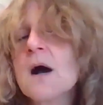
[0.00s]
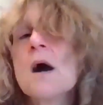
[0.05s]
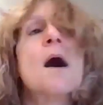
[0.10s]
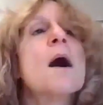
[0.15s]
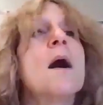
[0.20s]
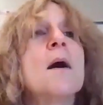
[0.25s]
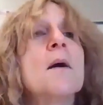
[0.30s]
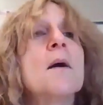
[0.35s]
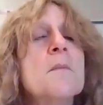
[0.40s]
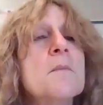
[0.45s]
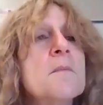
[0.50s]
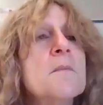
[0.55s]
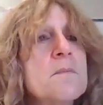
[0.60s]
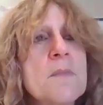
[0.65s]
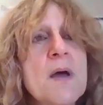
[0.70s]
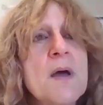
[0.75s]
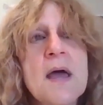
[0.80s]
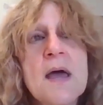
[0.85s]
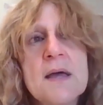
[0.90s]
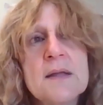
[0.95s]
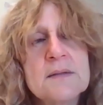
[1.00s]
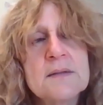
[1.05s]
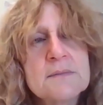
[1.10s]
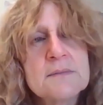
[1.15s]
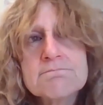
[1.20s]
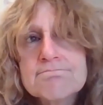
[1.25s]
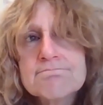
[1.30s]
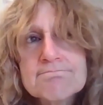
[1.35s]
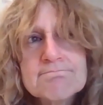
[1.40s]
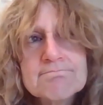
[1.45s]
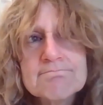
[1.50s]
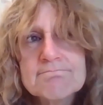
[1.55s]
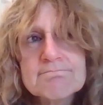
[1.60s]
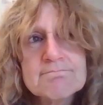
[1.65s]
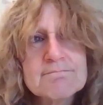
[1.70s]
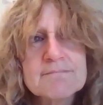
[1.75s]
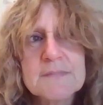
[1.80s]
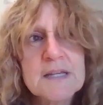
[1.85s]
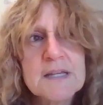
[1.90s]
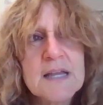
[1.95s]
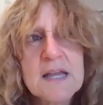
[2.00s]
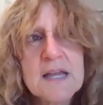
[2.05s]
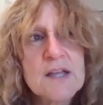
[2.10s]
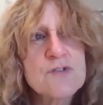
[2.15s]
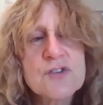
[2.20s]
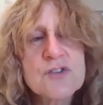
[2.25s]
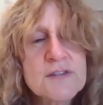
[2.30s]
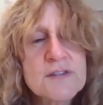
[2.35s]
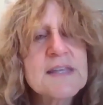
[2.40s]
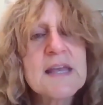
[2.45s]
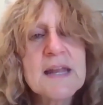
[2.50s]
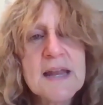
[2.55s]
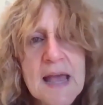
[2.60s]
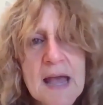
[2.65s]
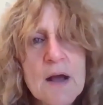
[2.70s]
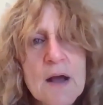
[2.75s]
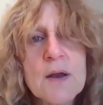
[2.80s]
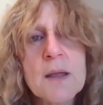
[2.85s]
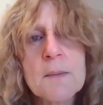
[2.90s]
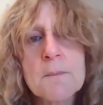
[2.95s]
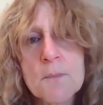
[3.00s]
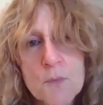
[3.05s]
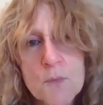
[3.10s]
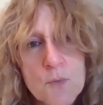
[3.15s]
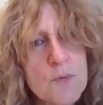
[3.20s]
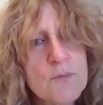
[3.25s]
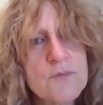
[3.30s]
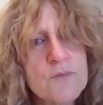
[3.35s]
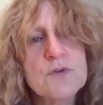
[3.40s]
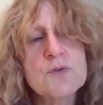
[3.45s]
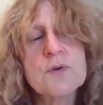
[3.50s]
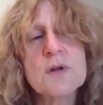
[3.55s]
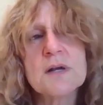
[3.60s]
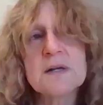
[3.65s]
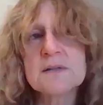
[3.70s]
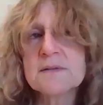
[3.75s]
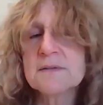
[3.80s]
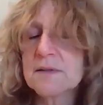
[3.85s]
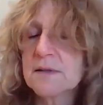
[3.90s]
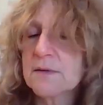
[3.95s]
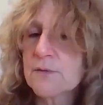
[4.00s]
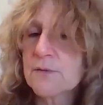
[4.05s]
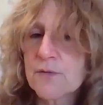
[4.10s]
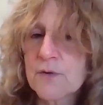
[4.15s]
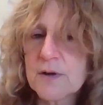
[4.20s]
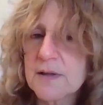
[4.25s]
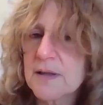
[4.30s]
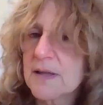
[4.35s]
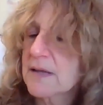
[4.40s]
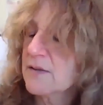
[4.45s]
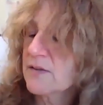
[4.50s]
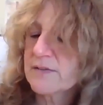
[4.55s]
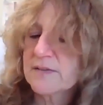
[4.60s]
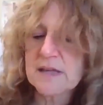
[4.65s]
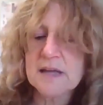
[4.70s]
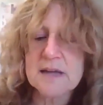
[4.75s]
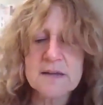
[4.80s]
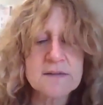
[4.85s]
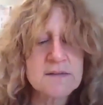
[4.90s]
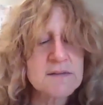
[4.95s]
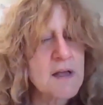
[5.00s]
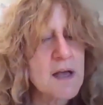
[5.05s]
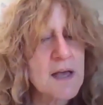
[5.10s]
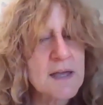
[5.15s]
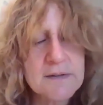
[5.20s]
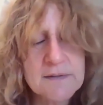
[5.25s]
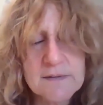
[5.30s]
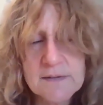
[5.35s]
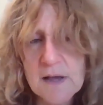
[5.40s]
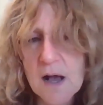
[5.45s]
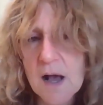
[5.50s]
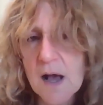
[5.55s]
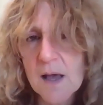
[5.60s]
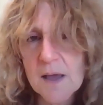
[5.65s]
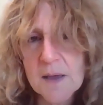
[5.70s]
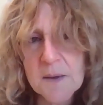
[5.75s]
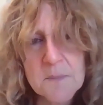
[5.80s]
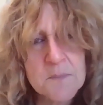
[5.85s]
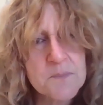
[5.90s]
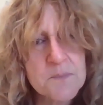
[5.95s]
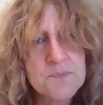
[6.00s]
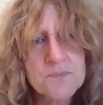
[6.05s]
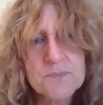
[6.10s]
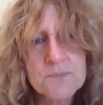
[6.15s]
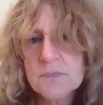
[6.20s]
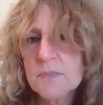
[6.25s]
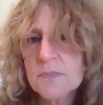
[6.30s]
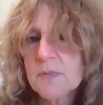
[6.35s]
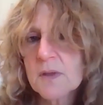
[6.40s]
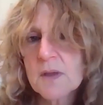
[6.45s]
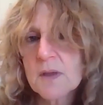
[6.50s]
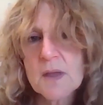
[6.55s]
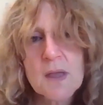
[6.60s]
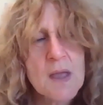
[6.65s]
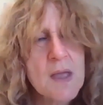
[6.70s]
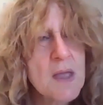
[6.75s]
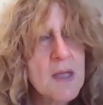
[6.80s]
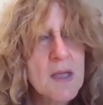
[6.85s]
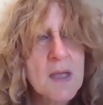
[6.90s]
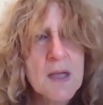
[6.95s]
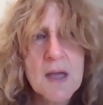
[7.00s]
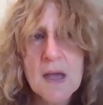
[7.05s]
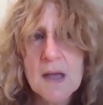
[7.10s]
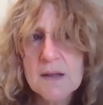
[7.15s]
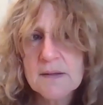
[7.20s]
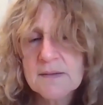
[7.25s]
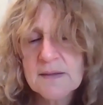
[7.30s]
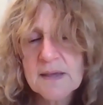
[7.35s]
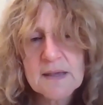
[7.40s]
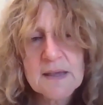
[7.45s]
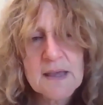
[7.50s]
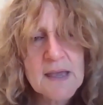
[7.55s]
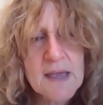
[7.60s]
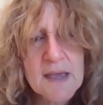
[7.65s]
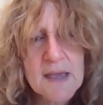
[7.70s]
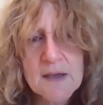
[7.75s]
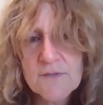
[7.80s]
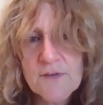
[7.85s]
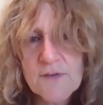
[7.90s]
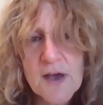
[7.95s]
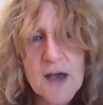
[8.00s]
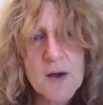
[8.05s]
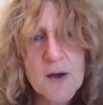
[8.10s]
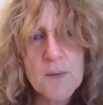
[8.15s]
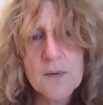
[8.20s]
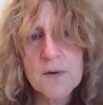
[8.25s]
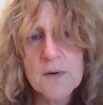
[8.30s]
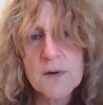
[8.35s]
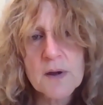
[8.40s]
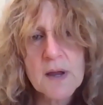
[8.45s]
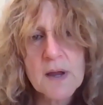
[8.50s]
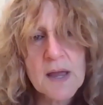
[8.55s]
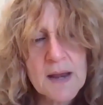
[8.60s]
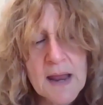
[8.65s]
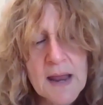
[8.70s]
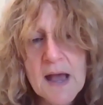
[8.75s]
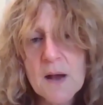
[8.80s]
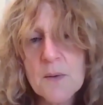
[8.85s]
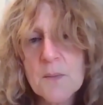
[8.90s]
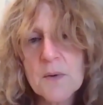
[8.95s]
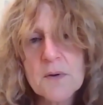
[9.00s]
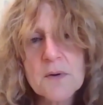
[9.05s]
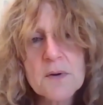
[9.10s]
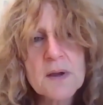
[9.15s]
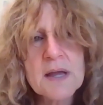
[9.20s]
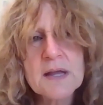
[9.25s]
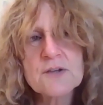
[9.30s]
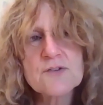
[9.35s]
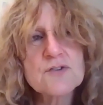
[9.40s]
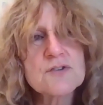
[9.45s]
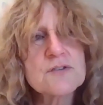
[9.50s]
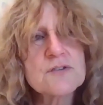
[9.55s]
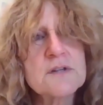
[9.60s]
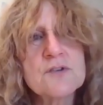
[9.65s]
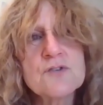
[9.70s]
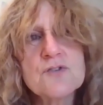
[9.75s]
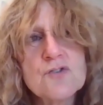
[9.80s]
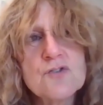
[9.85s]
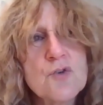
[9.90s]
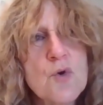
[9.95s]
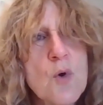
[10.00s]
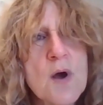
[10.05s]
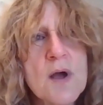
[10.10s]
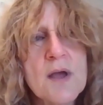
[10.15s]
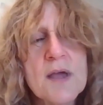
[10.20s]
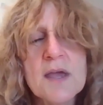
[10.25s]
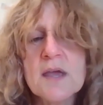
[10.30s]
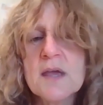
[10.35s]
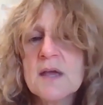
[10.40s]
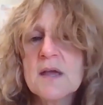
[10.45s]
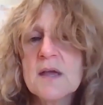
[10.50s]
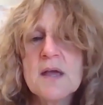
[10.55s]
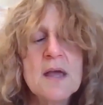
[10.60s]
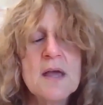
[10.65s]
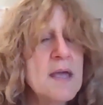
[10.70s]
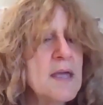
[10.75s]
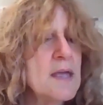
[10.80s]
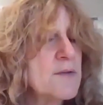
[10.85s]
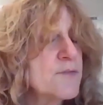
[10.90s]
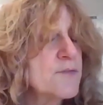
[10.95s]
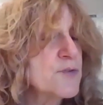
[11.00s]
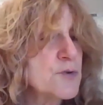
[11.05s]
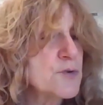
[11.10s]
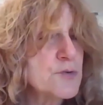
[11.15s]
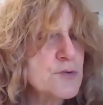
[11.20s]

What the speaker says: And just get out and move. Do not sit in front of that. Set aside a time. Take a half hour, an hour, and just enjoy. If